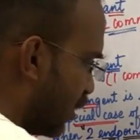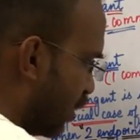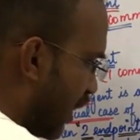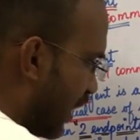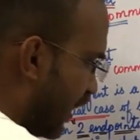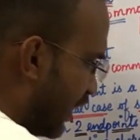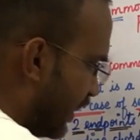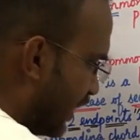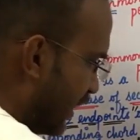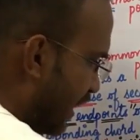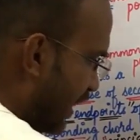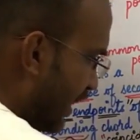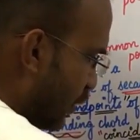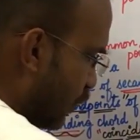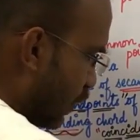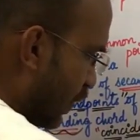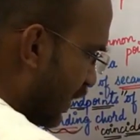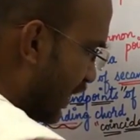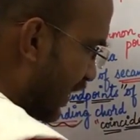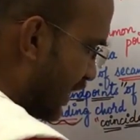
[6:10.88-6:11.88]
chord,
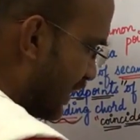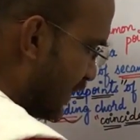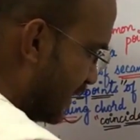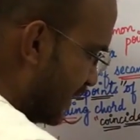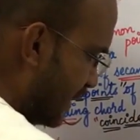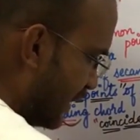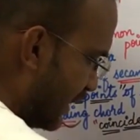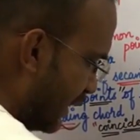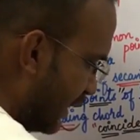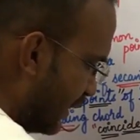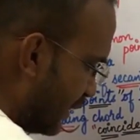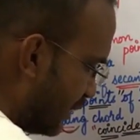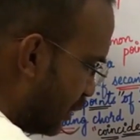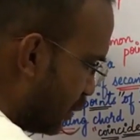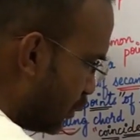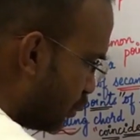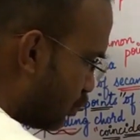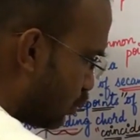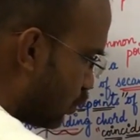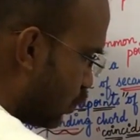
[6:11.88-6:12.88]
you are considering
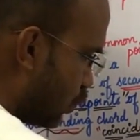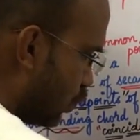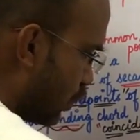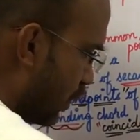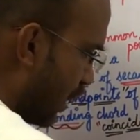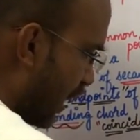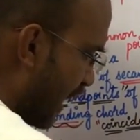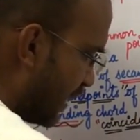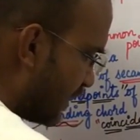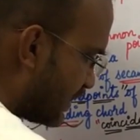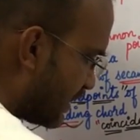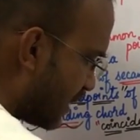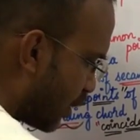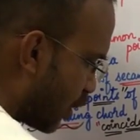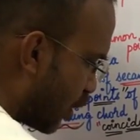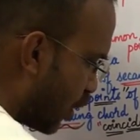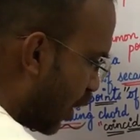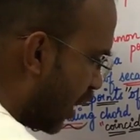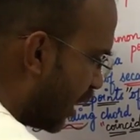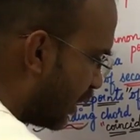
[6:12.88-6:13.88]
these two as a
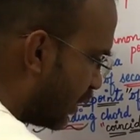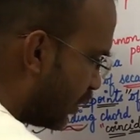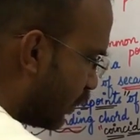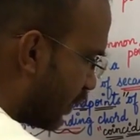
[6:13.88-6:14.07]
chord,